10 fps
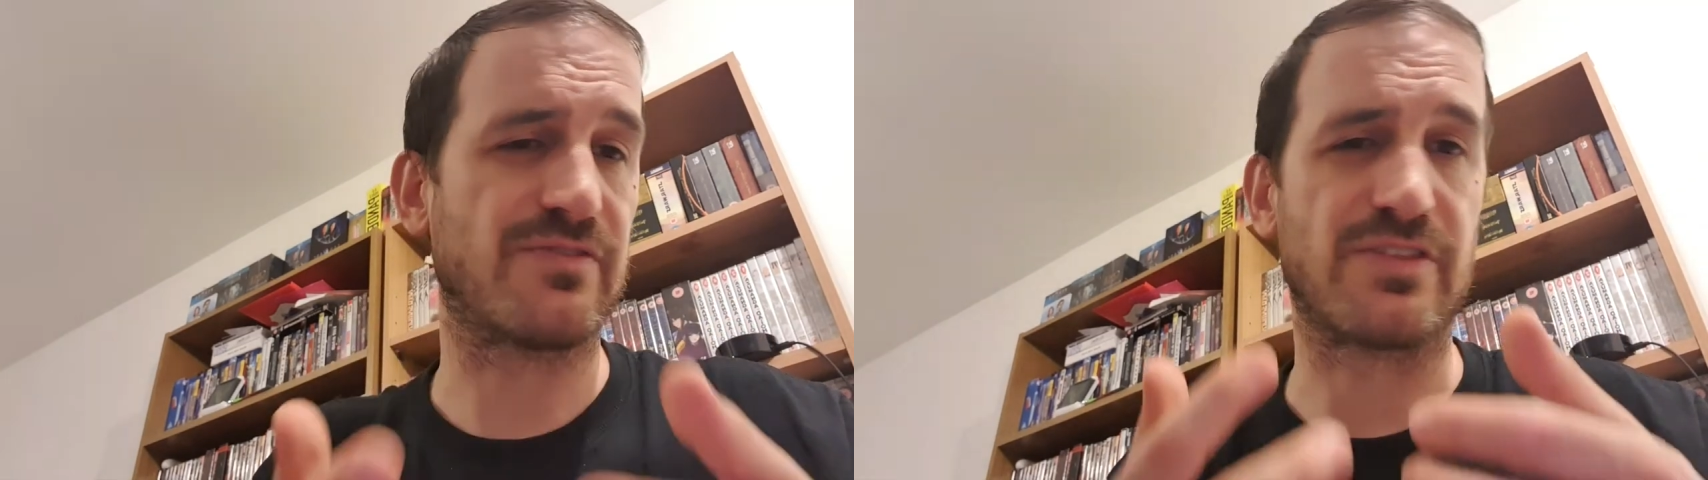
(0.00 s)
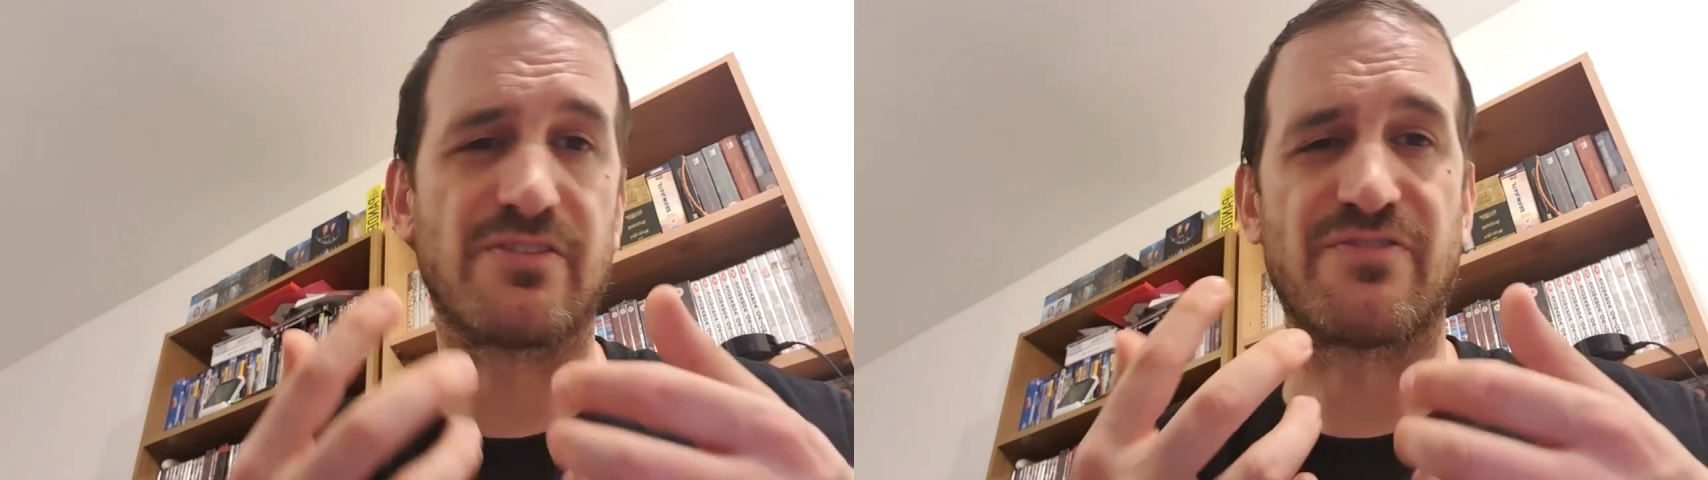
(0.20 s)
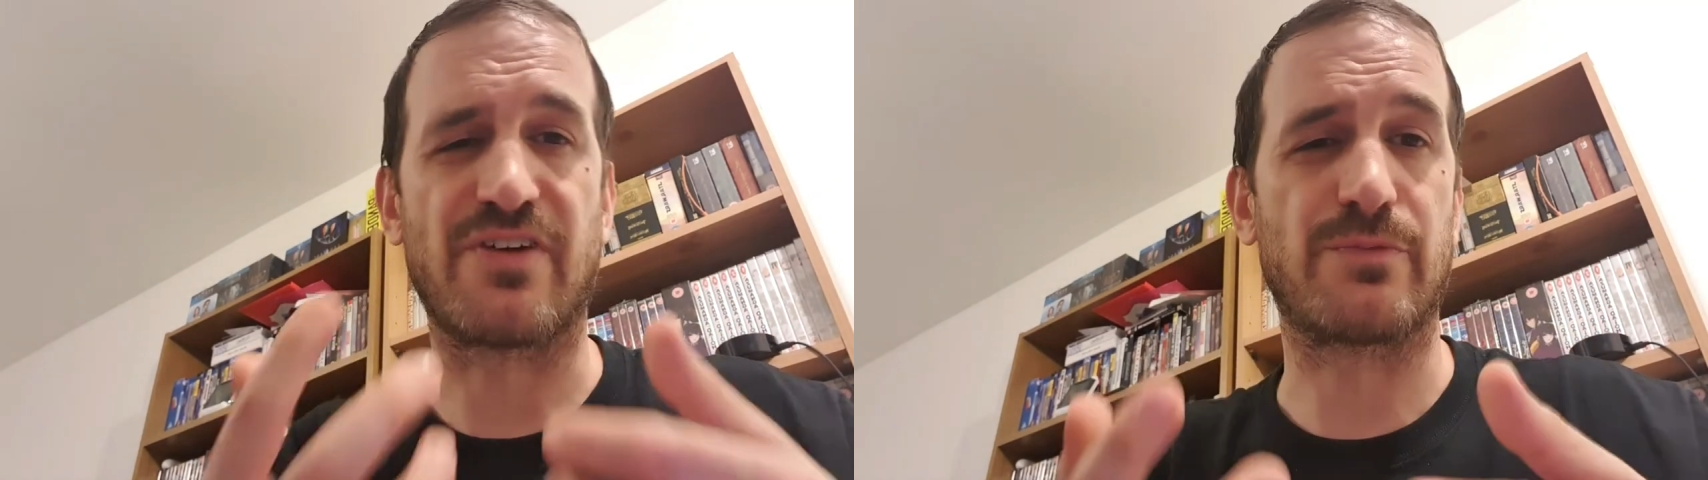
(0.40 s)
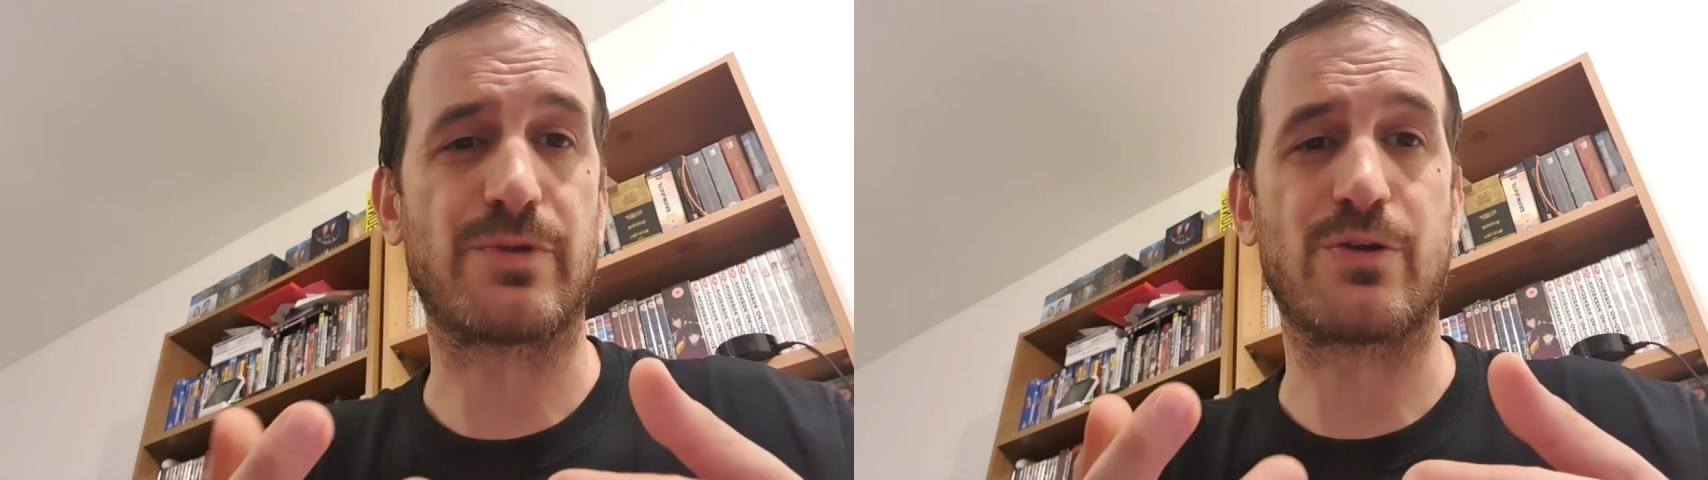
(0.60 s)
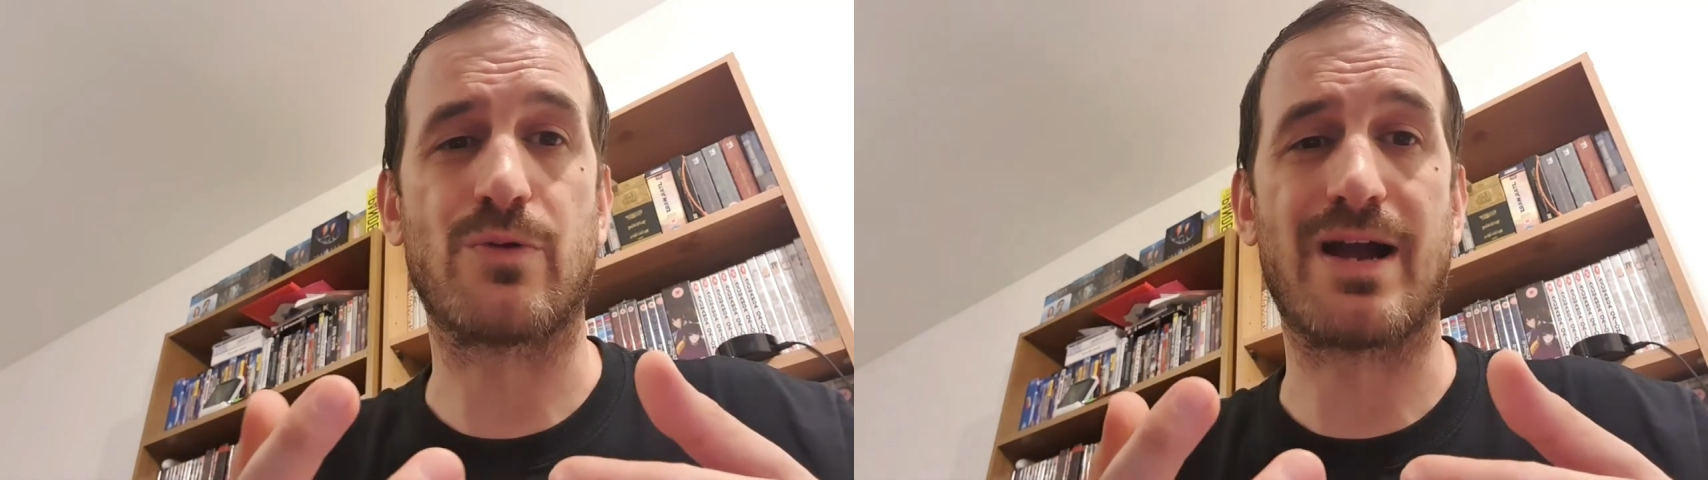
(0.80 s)
and the fun
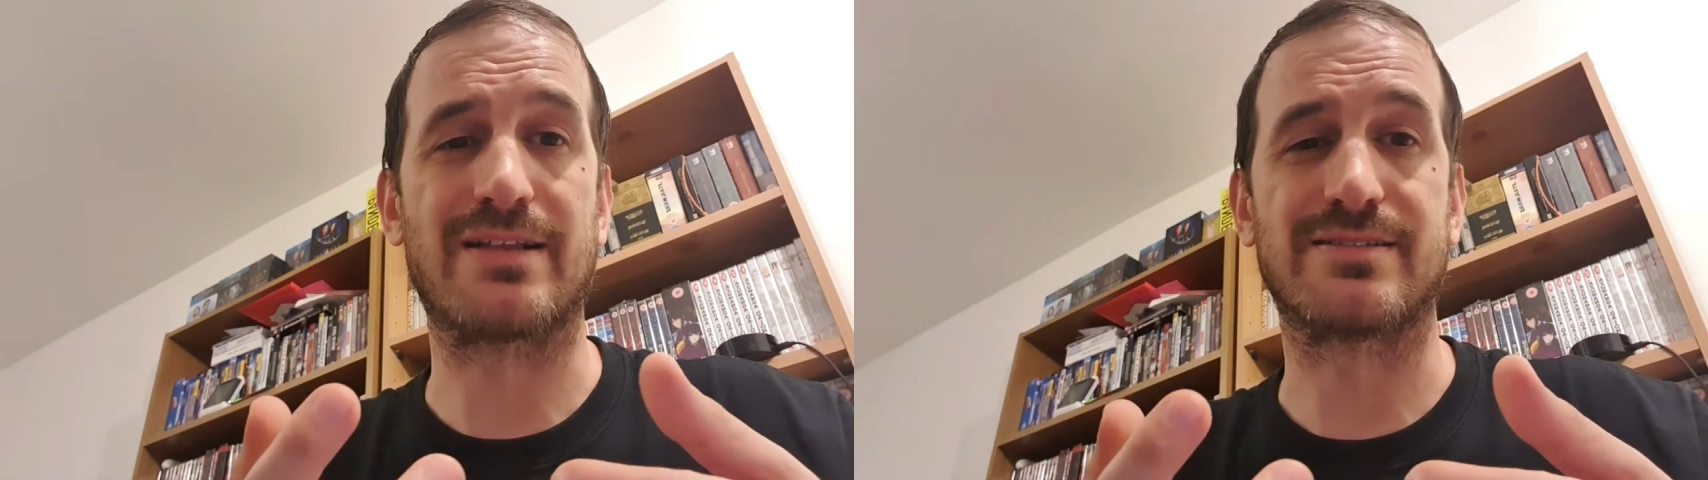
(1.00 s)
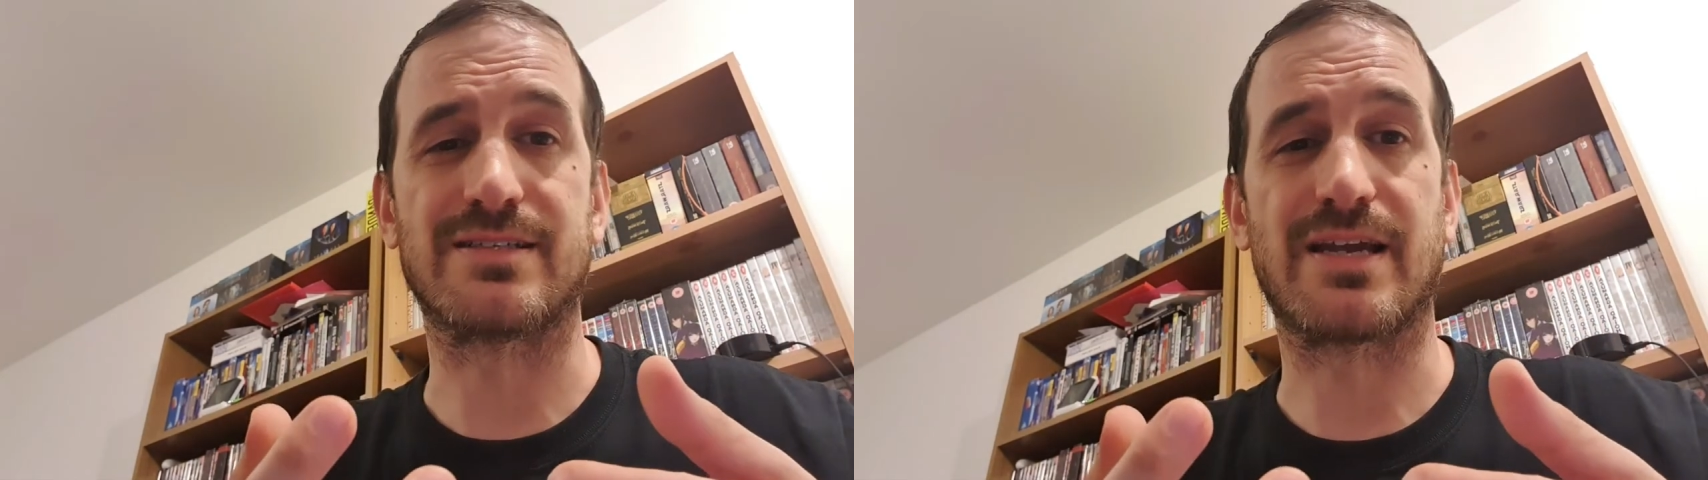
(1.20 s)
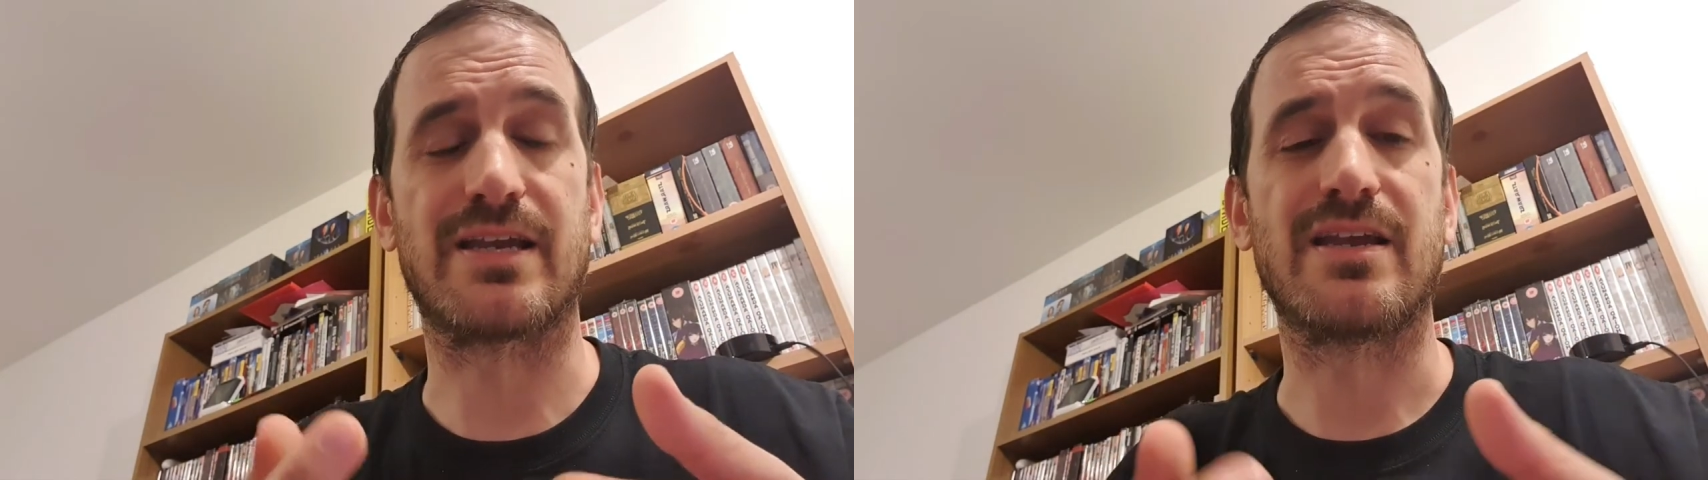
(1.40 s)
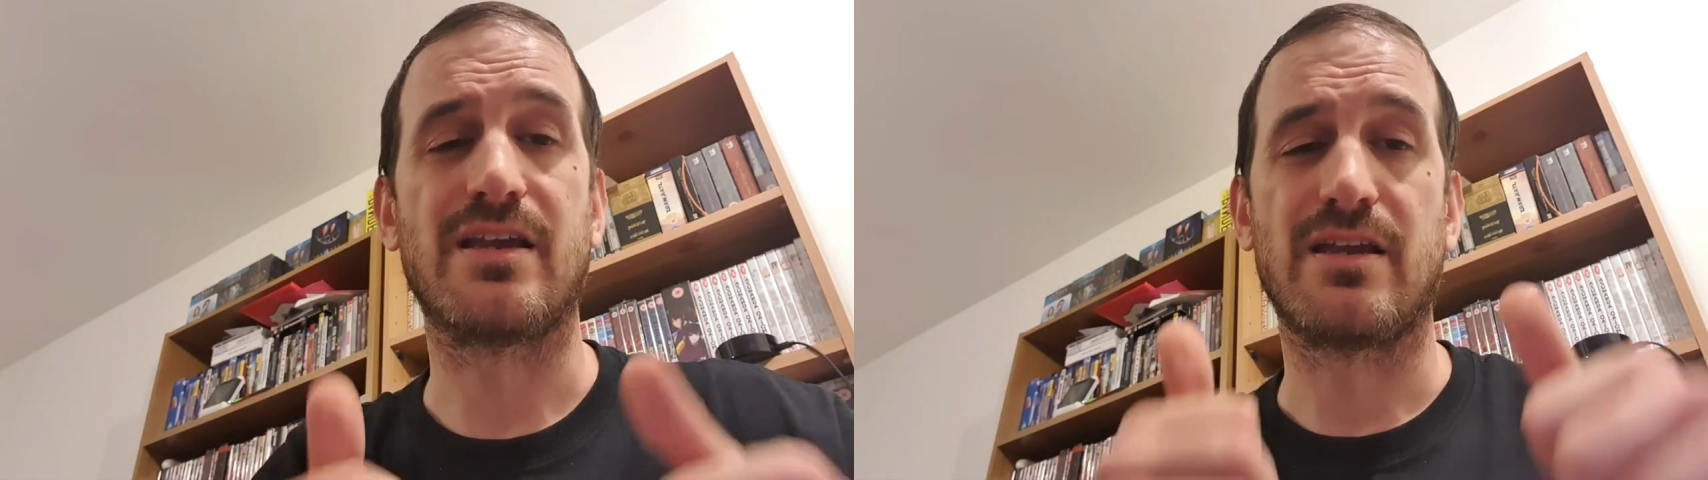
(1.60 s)
we all had today,